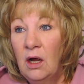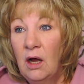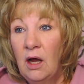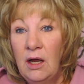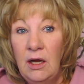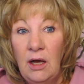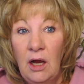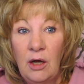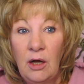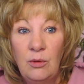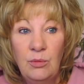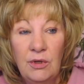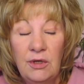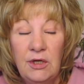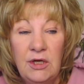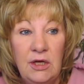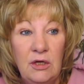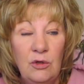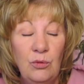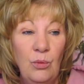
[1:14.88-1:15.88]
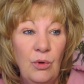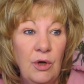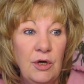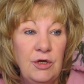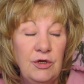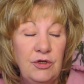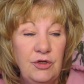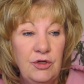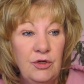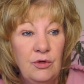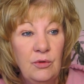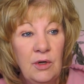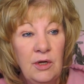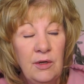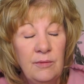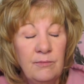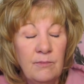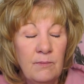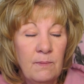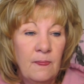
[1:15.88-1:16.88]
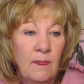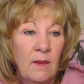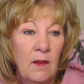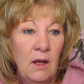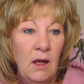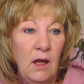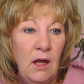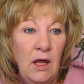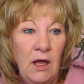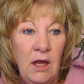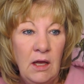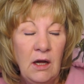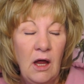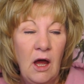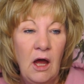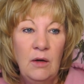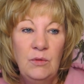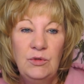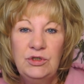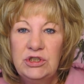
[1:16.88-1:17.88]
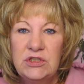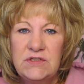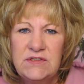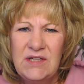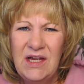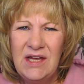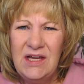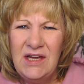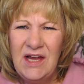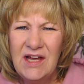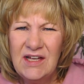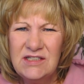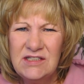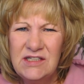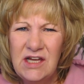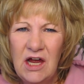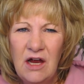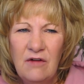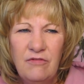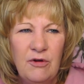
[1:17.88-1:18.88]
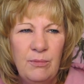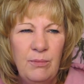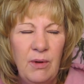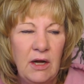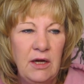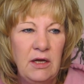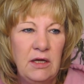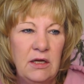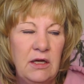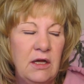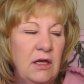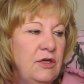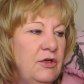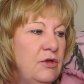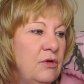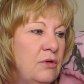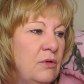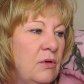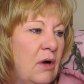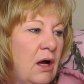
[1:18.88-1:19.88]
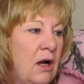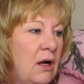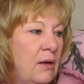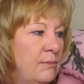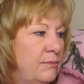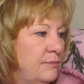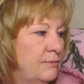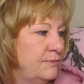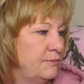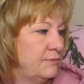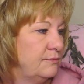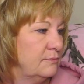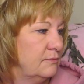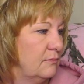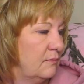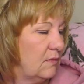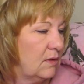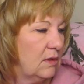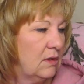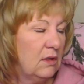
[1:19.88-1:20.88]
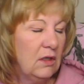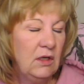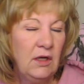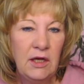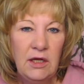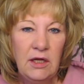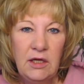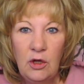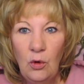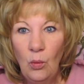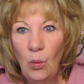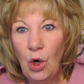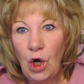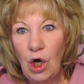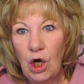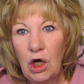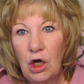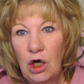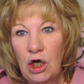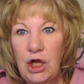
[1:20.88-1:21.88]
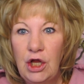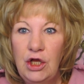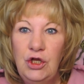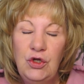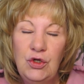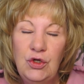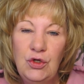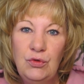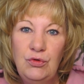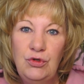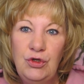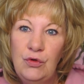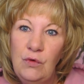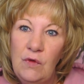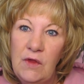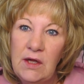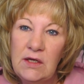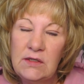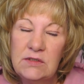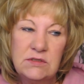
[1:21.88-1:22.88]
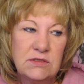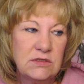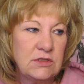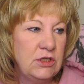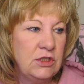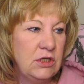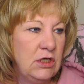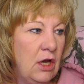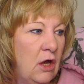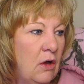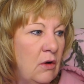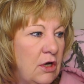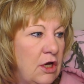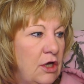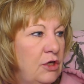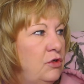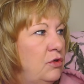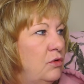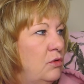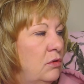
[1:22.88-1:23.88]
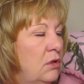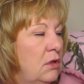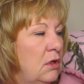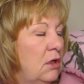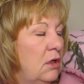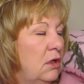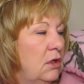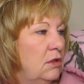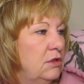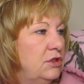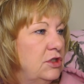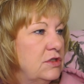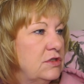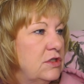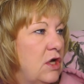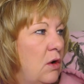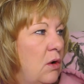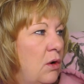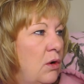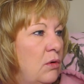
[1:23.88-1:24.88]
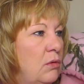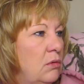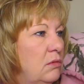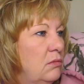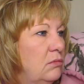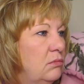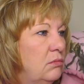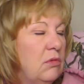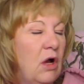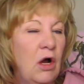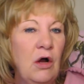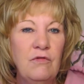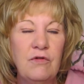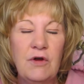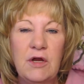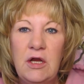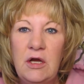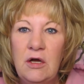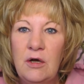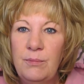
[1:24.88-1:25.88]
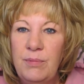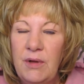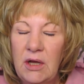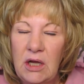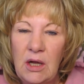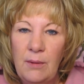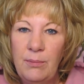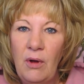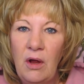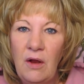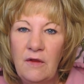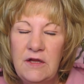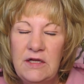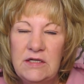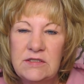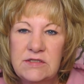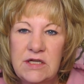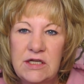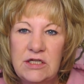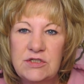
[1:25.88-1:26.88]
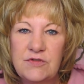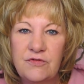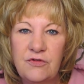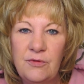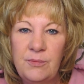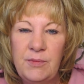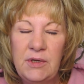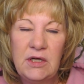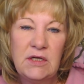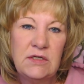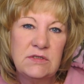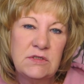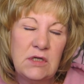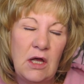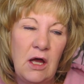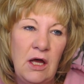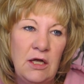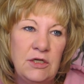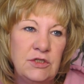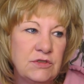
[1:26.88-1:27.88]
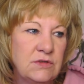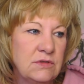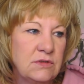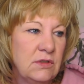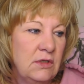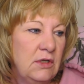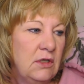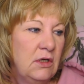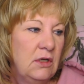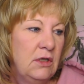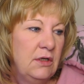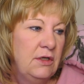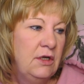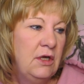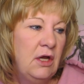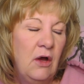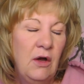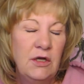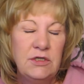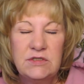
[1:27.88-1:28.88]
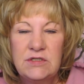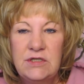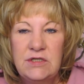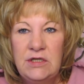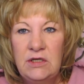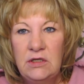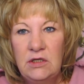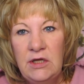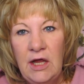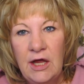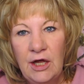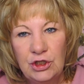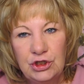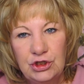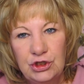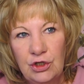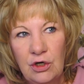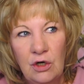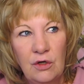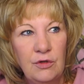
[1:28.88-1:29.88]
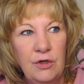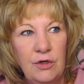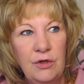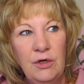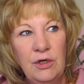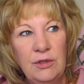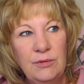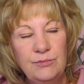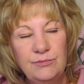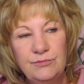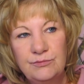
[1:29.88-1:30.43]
I really didn't want to do it. And I would just say yes to everybody. Can you, like at work, can you do this? You know, can you just go over here and pick up all these kids for me? Because I just, you know, I just need, yeah, sure, I'll do it.